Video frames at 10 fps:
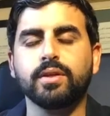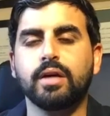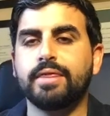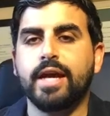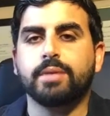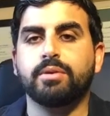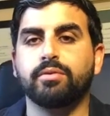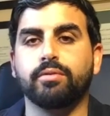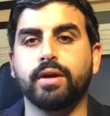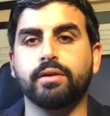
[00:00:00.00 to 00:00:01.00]
And that could be
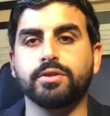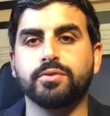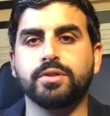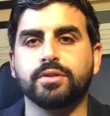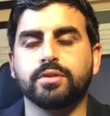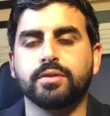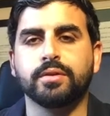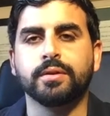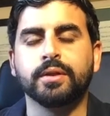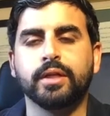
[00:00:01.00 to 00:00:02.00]
for various reasons.
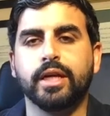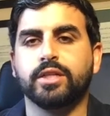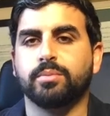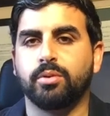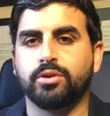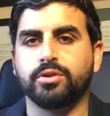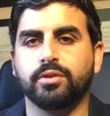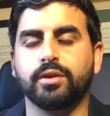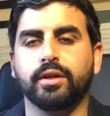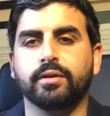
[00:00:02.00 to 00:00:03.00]
It's a personal
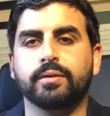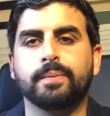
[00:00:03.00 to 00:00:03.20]
thing.